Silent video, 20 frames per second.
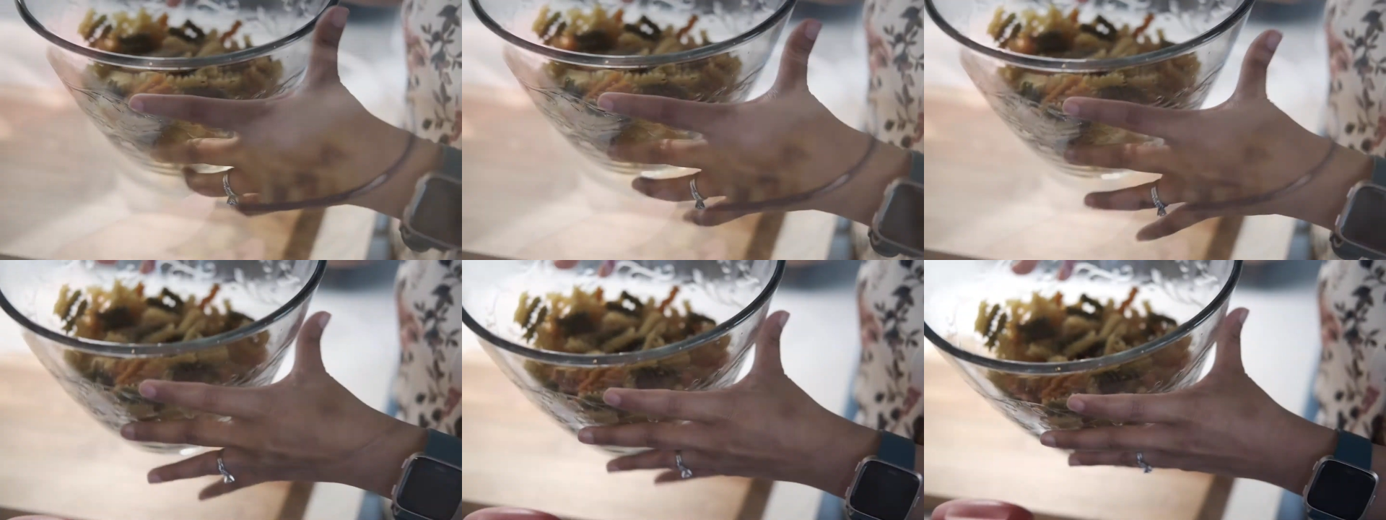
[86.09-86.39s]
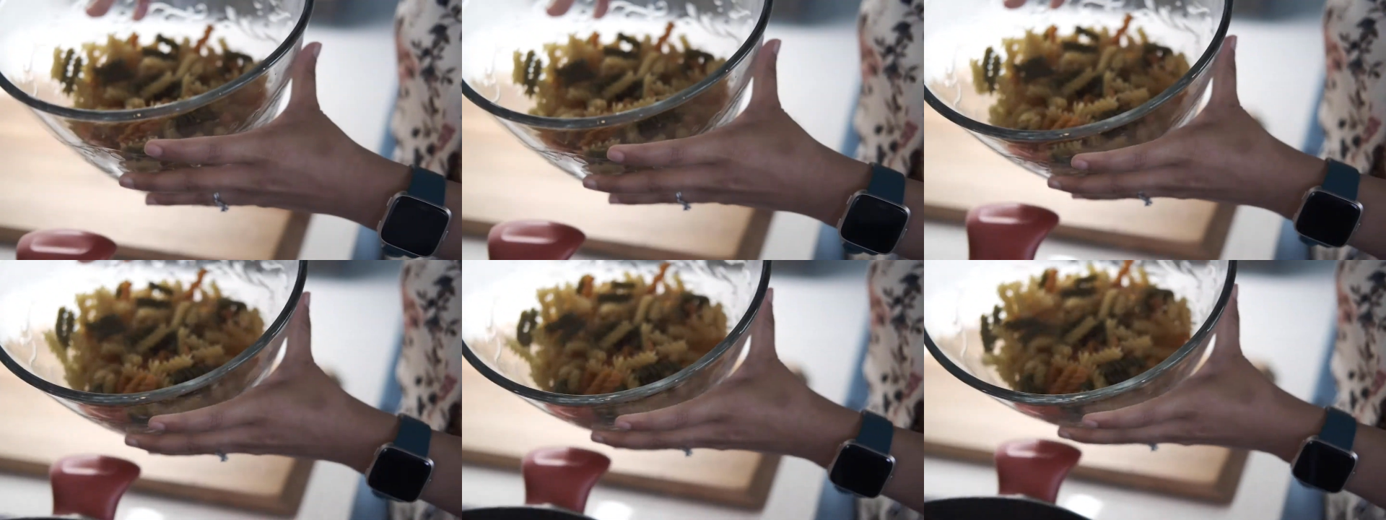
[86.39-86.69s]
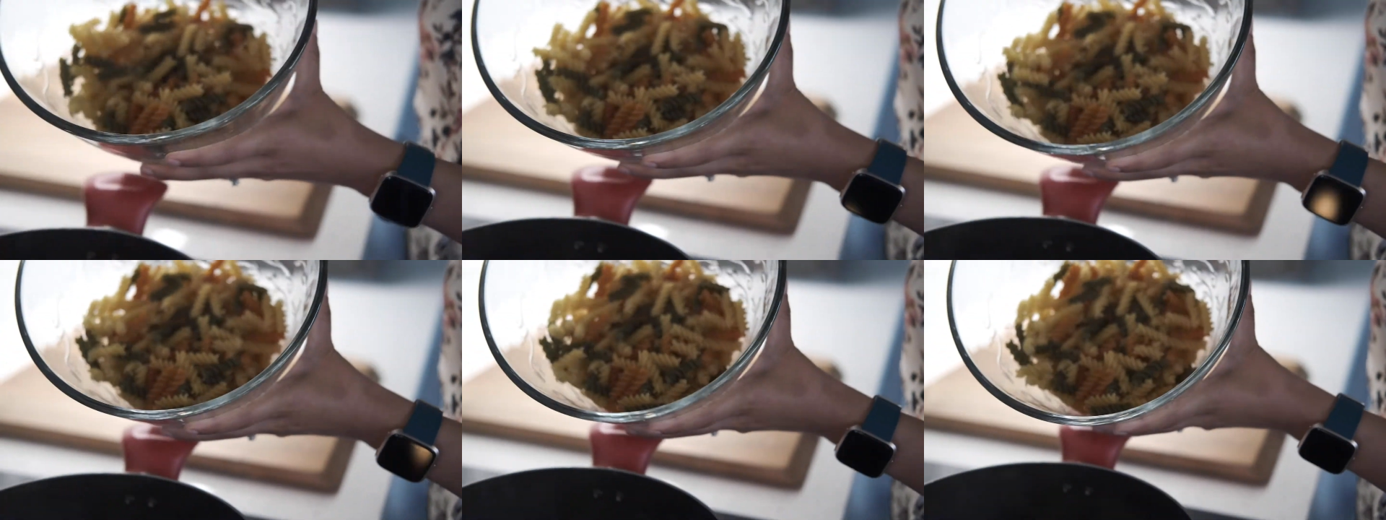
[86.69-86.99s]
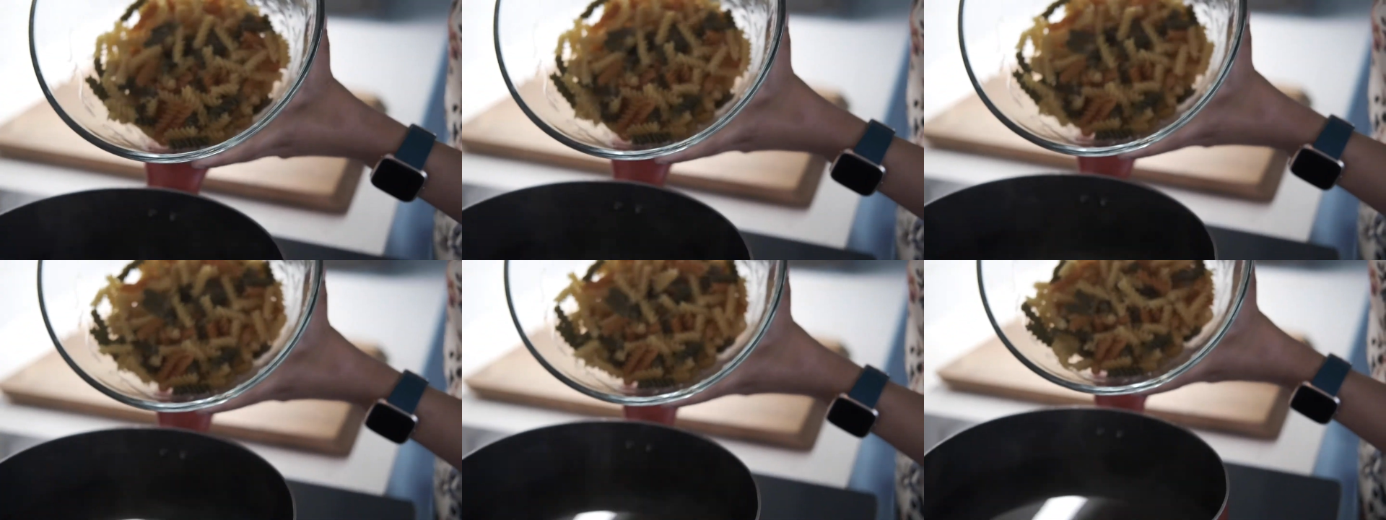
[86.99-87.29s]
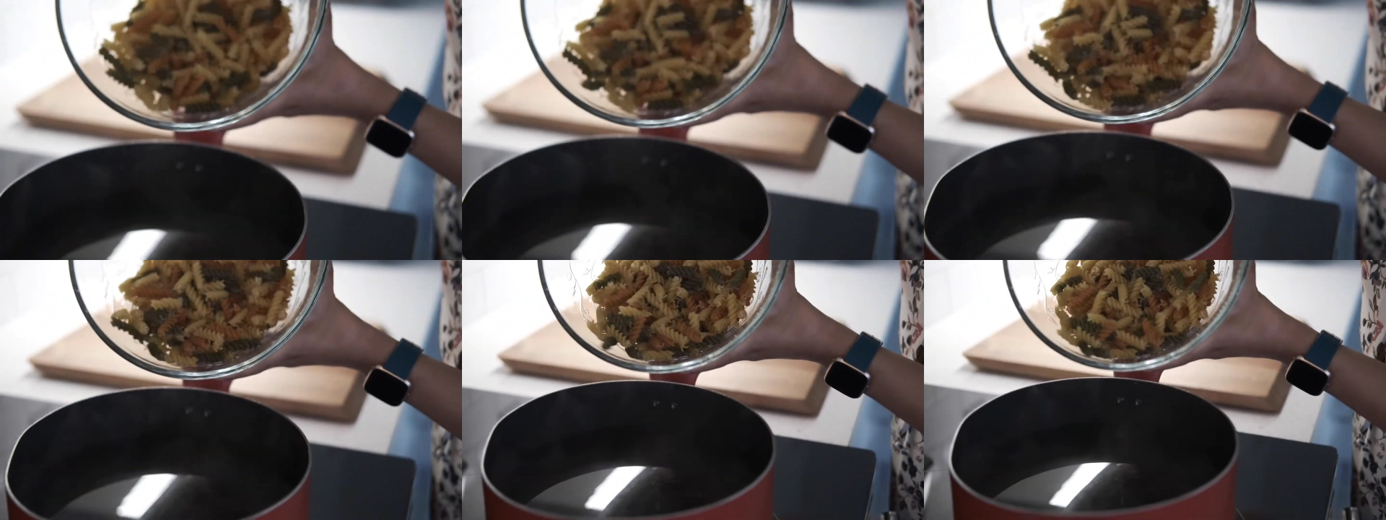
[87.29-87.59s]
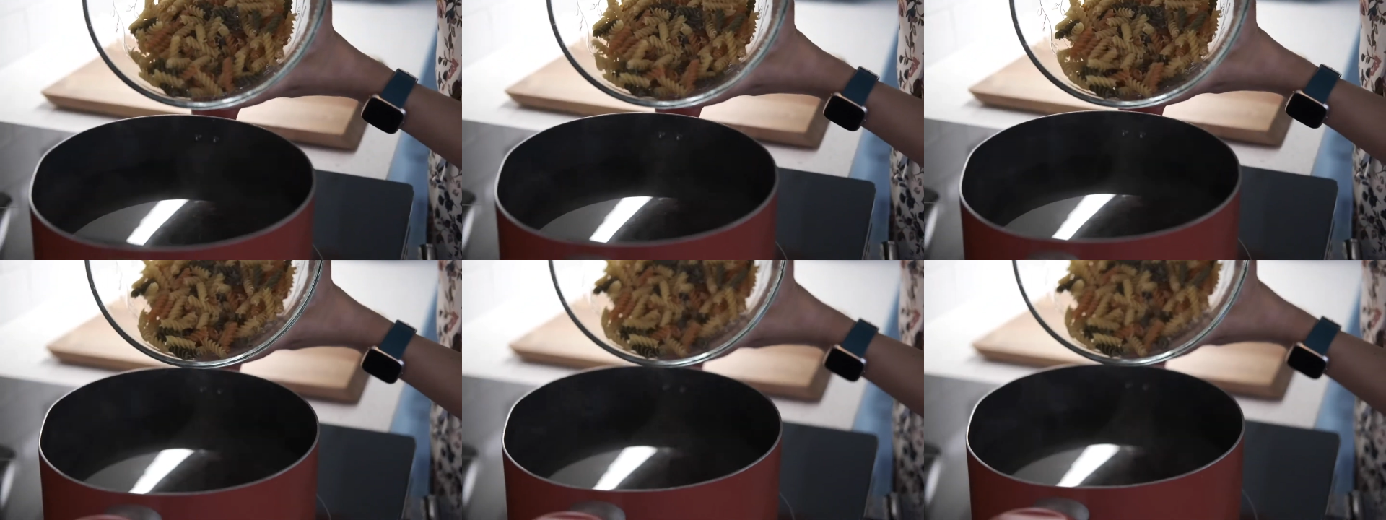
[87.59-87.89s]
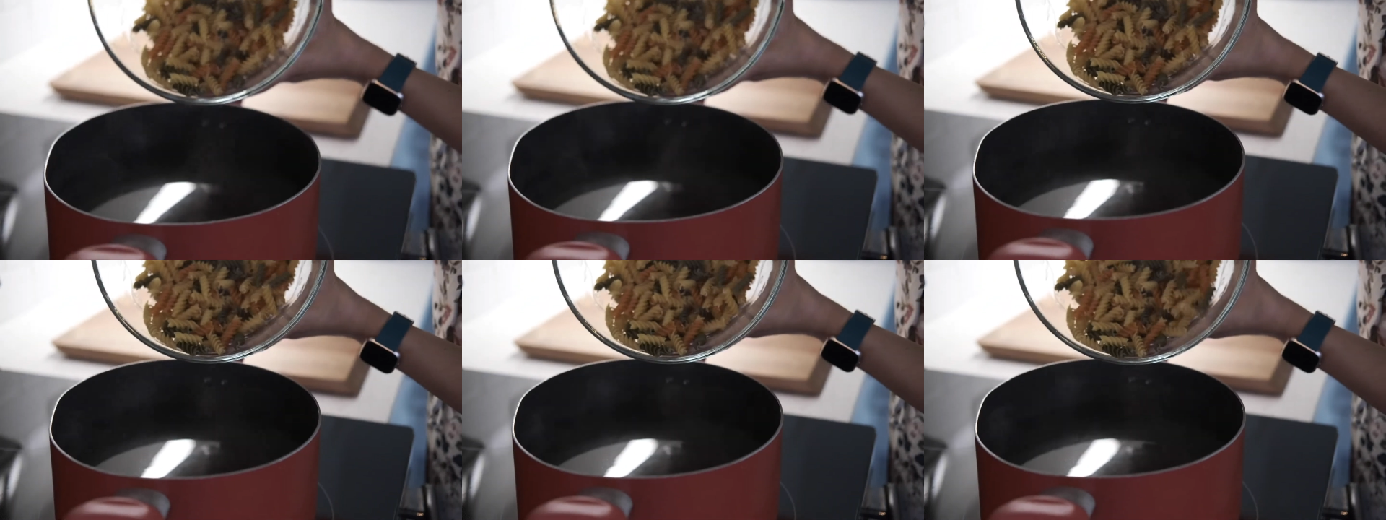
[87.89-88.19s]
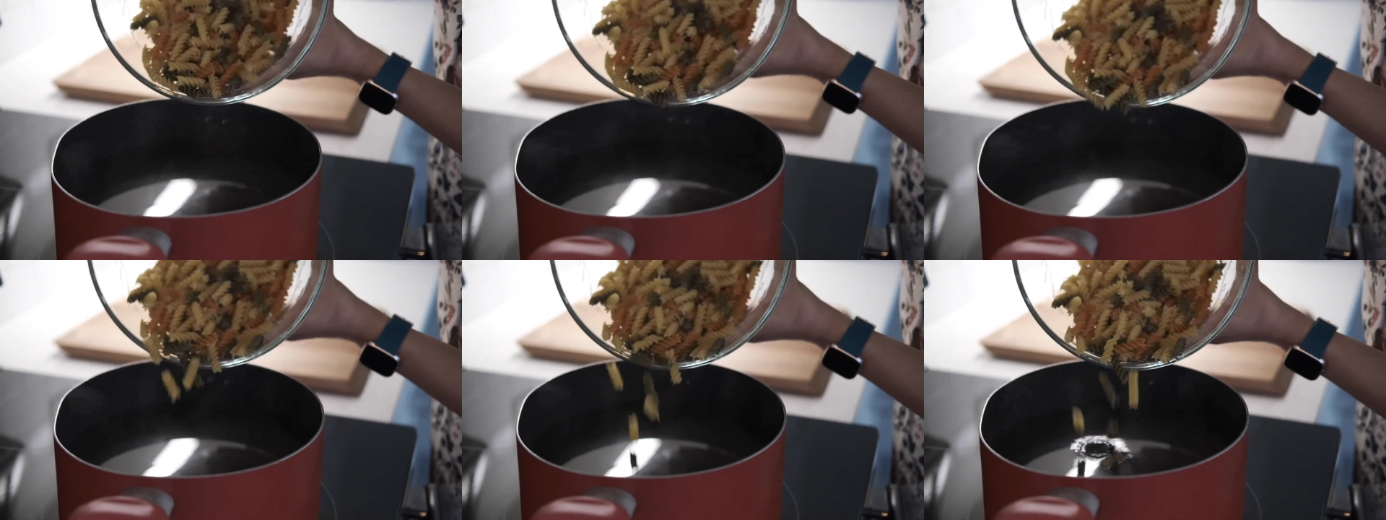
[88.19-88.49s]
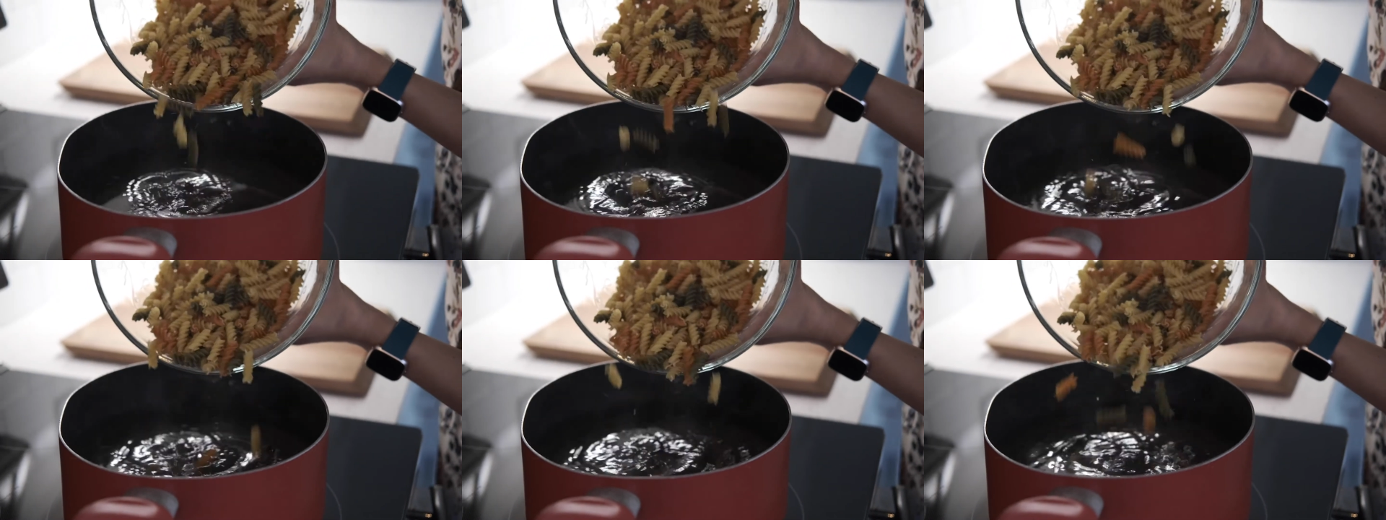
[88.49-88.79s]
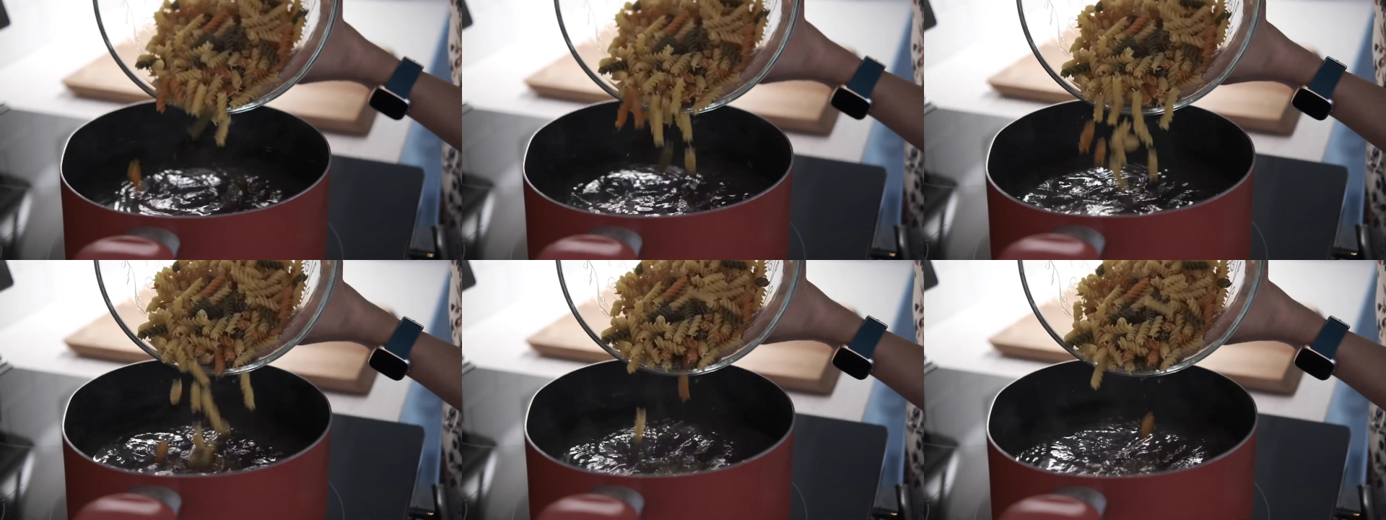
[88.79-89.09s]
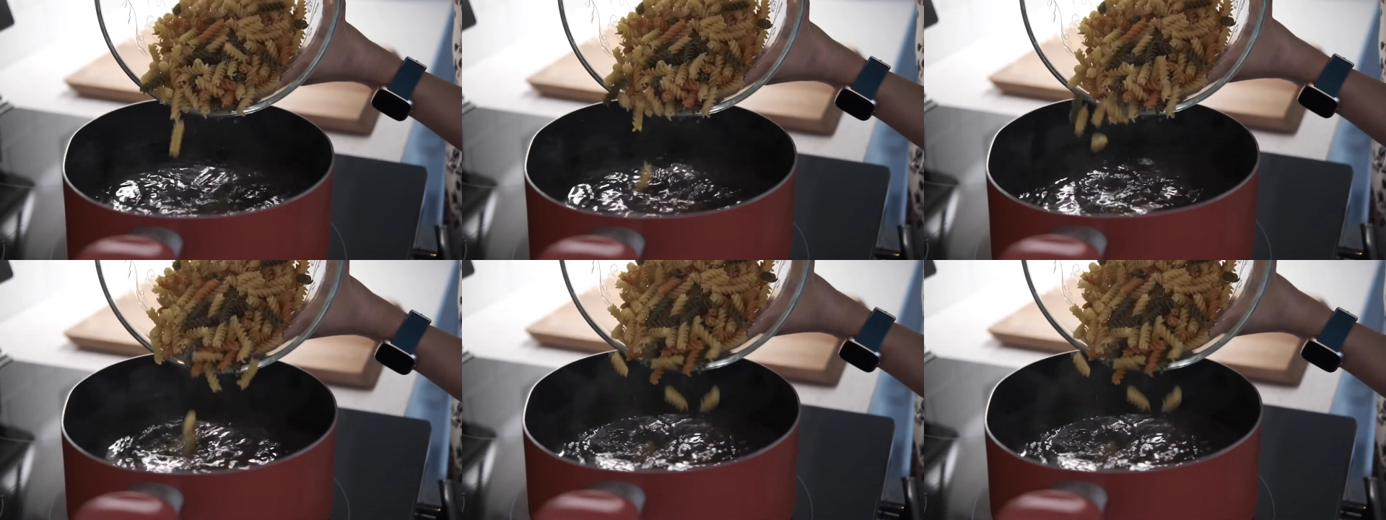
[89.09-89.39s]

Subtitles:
(no speaker visible)